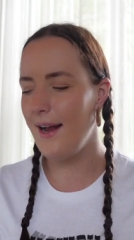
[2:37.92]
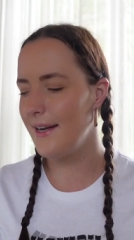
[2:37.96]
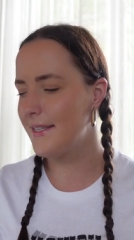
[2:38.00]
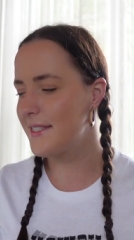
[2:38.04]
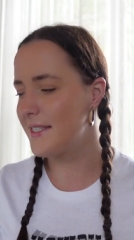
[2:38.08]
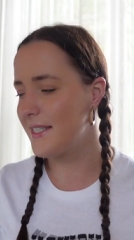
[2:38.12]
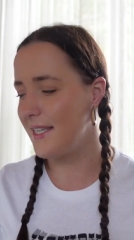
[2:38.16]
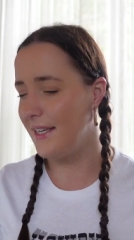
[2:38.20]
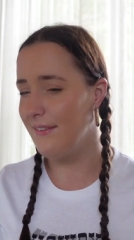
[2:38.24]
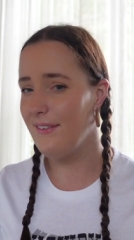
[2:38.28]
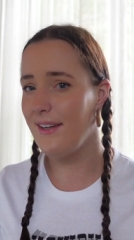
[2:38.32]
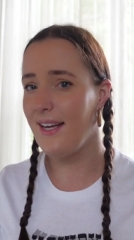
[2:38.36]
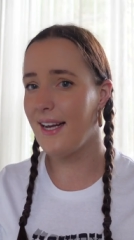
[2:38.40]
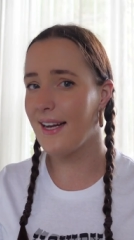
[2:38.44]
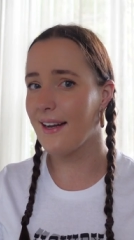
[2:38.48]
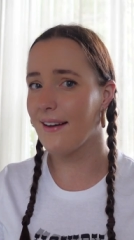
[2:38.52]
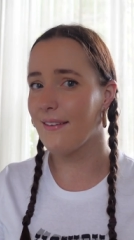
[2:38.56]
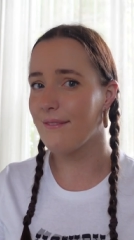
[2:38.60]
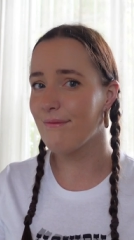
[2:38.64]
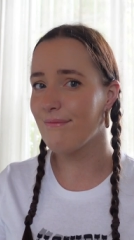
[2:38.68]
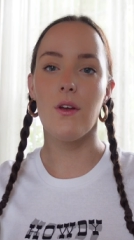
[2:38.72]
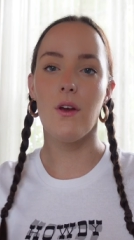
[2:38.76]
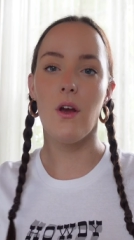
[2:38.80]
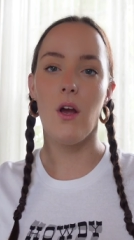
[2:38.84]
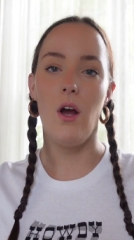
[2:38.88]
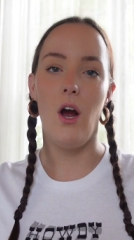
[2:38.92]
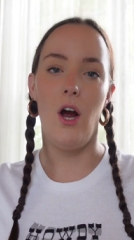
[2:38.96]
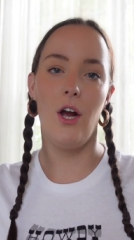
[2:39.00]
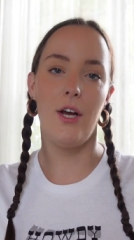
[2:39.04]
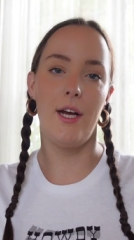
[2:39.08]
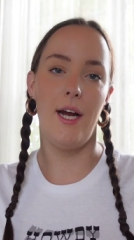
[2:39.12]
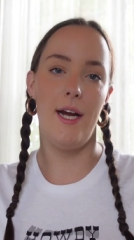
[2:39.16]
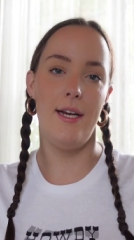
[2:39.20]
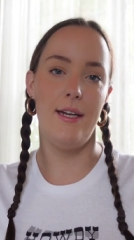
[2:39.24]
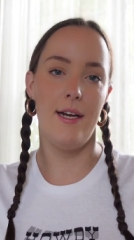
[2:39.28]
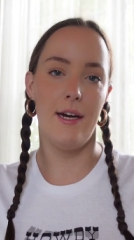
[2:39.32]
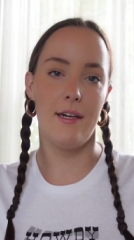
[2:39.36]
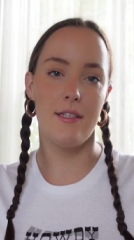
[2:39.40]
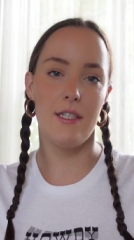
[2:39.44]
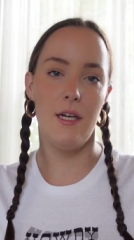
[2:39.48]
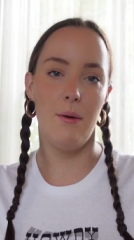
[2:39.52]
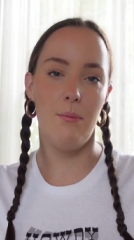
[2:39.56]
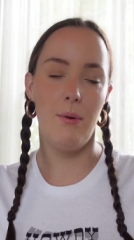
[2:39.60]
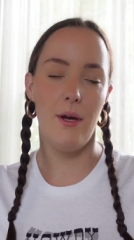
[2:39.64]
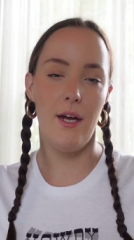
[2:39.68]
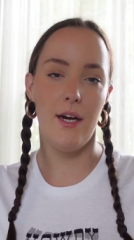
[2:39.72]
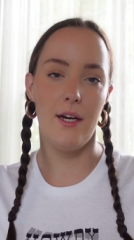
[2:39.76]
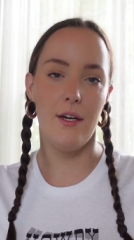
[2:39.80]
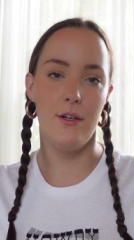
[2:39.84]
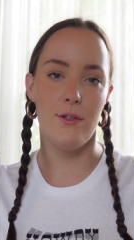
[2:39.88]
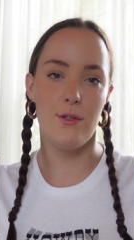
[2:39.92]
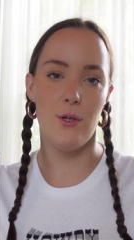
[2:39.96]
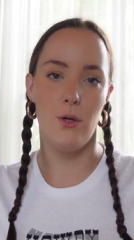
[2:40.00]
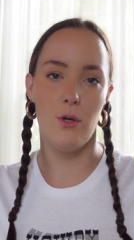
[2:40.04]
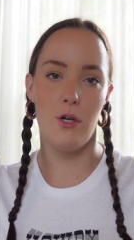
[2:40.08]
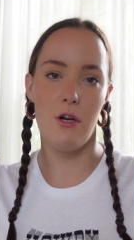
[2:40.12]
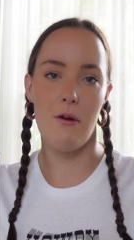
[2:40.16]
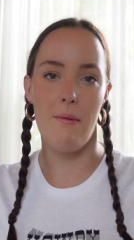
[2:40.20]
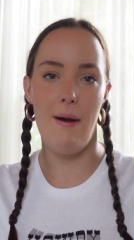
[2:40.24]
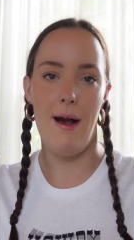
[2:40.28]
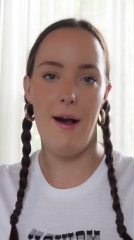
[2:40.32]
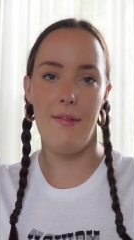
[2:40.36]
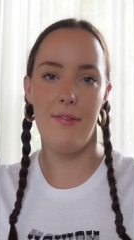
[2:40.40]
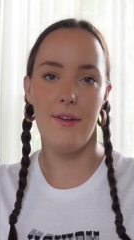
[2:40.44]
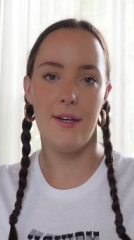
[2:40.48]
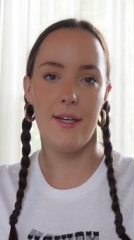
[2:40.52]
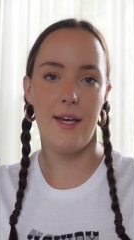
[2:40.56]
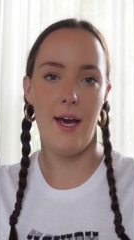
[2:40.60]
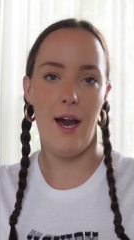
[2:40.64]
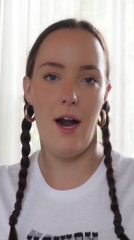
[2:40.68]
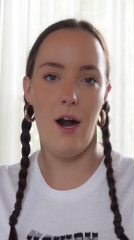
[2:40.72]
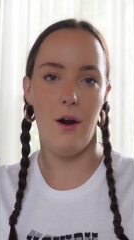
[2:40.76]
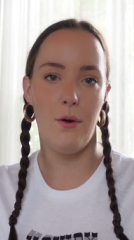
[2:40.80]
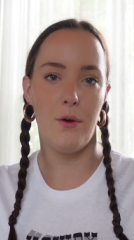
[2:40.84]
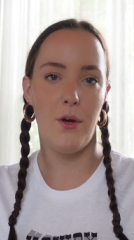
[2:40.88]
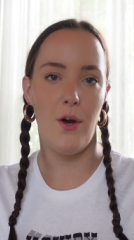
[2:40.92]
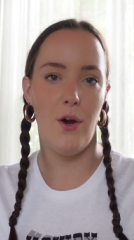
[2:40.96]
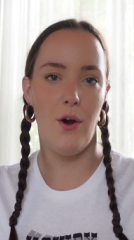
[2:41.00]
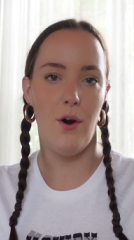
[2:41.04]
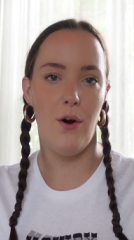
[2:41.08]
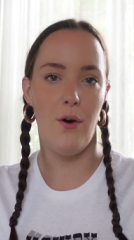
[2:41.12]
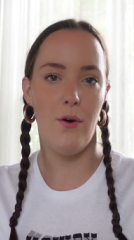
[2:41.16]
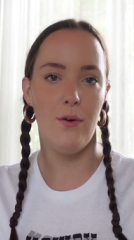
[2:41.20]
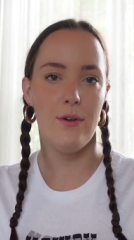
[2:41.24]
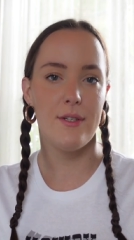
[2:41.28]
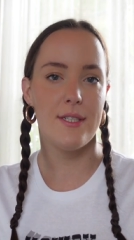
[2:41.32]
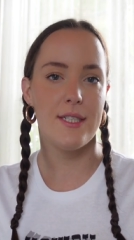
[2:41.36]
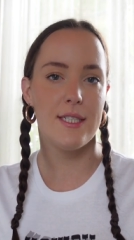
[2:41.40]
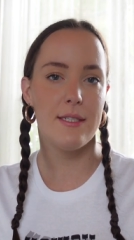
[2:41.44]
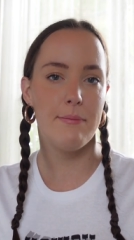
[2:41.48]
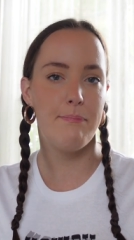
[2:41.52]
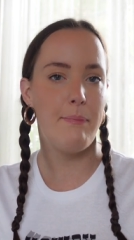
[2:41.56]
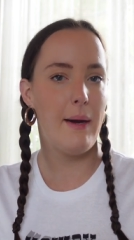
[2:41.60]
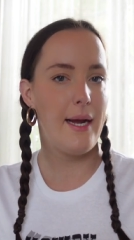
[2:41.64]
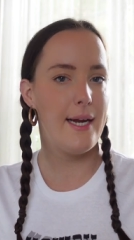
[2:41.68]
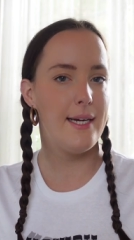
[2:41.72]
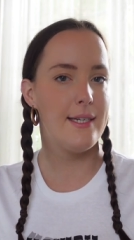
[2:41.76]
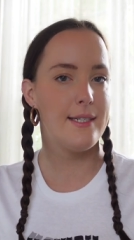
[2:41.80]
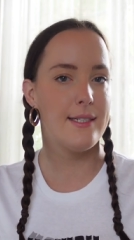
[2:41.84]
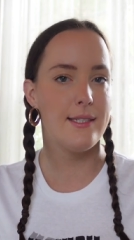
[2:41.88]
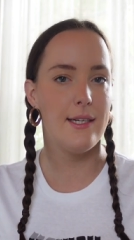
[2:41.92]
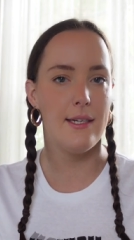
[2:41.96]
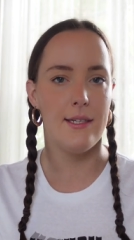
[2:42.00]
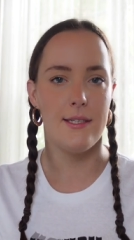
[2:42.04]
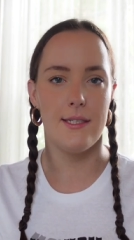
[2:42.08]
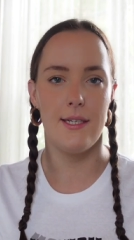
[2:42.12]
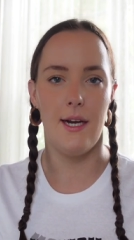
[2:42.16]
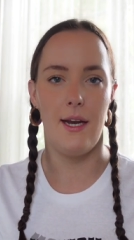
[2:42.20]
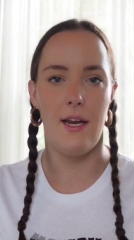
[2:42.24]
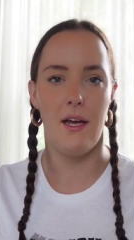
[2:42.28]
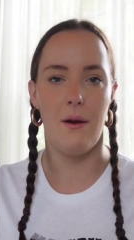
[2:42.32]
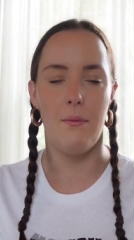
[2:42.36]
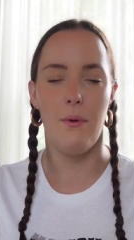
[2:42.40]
it's giving. Okay, next up we're going to talk about the cowgirl space aesthetic.